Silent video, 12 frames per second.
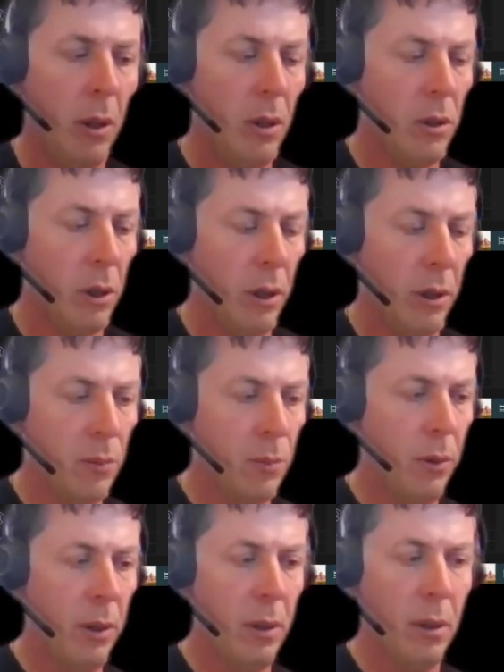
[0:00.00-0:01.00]
So at this
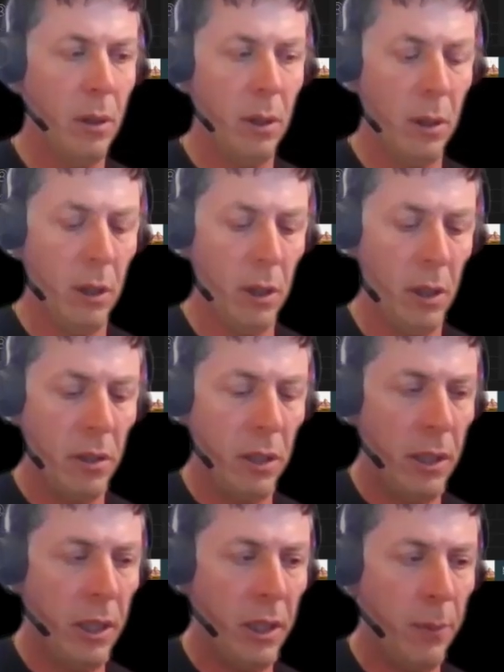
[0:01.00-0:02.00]
point, you can
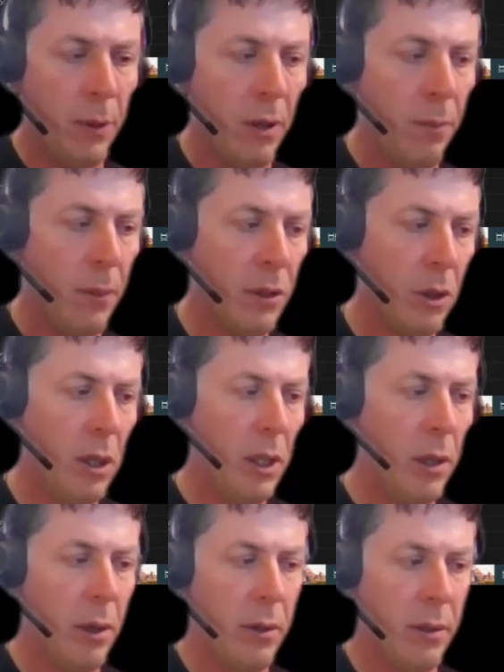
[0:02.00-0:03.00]
see down the bottom, it's only
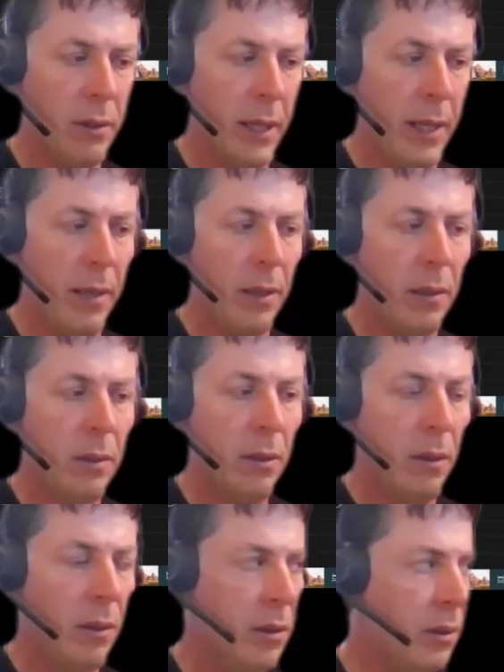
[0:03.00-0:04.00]
got the data,
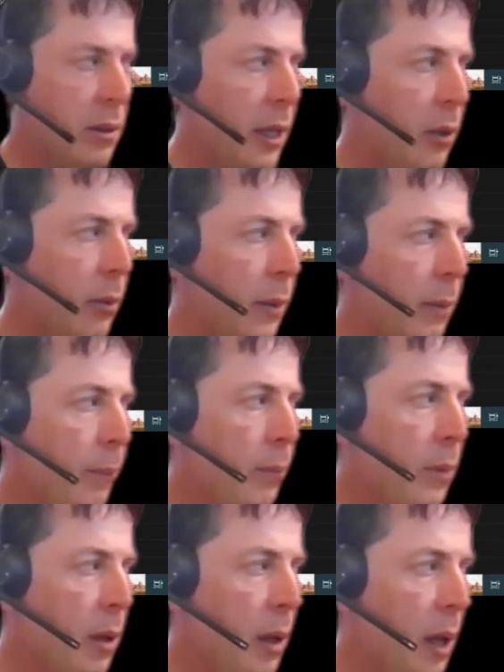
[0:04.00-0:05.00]
this data one.
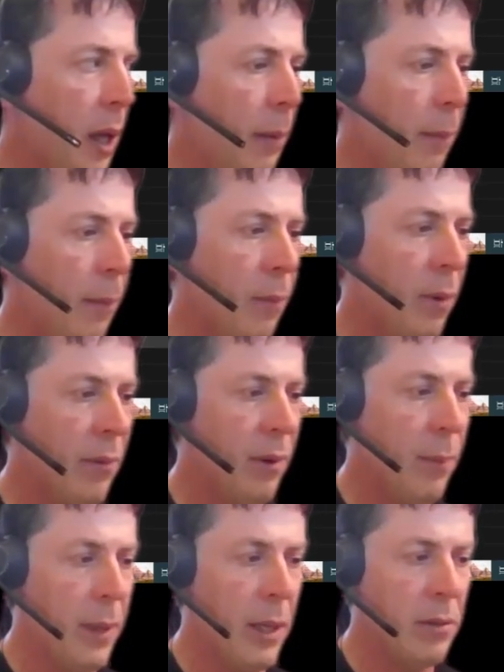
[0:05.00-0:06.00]
If
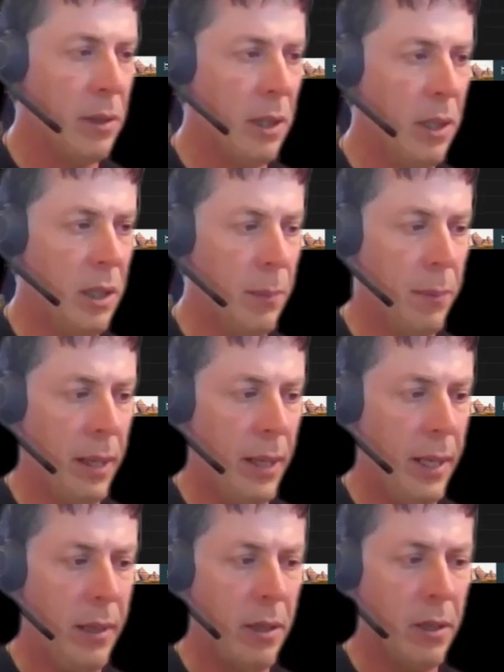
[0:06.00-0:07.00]
I pass it in the
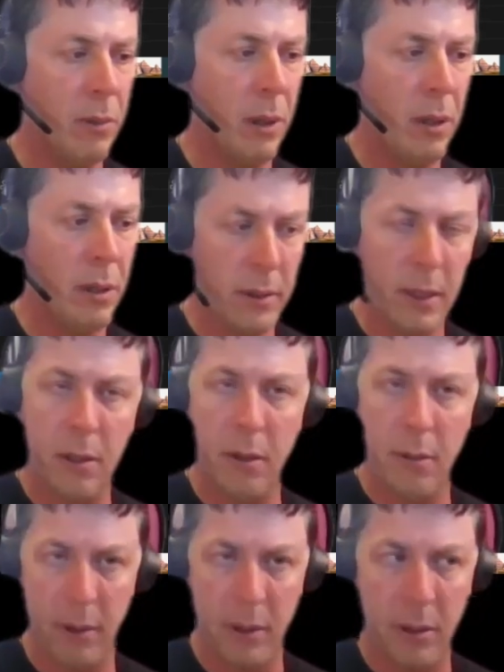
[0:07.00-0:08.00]
plan as well, it's now
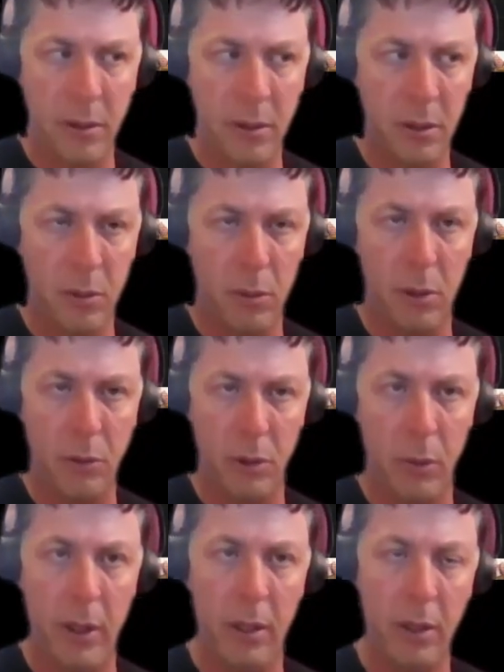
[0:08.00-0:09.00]
got this as well.
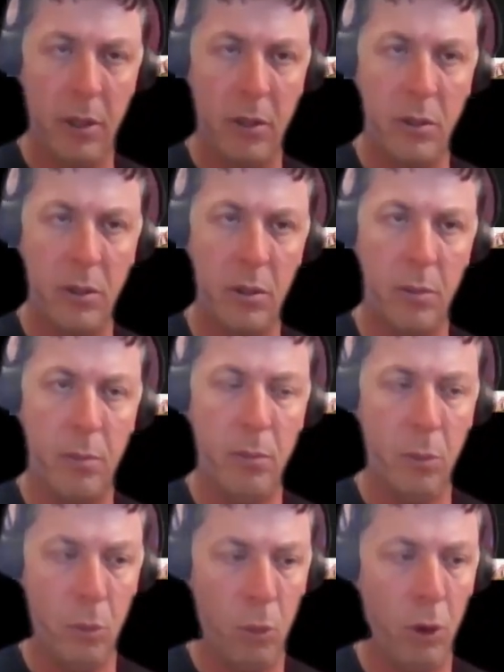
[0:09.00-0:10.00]
So when it goes to
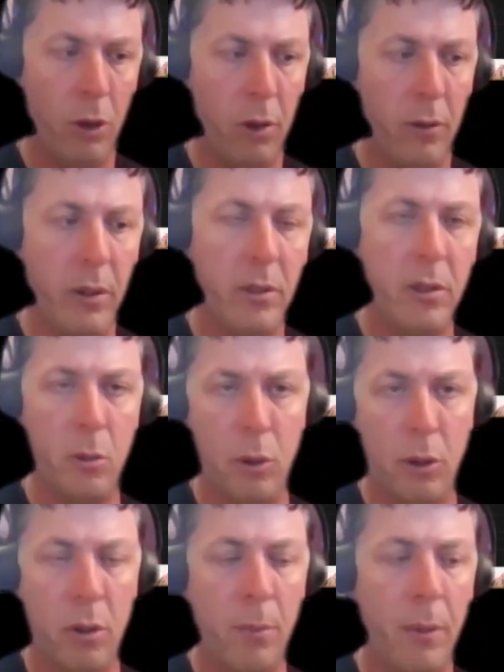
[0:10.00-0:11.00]
work on this, it'll
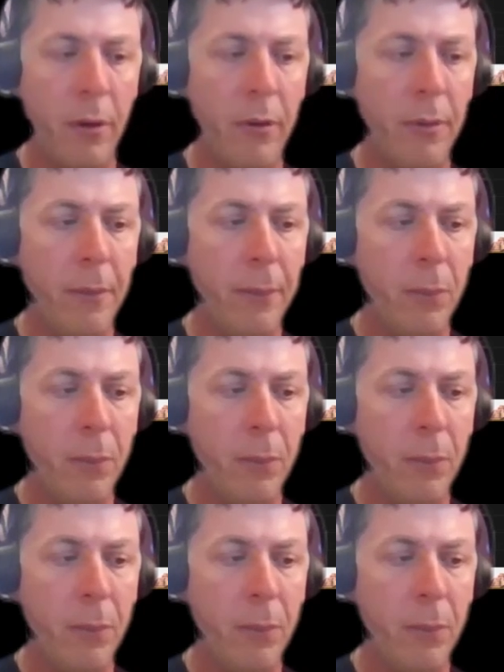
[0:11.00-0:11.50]
work on both.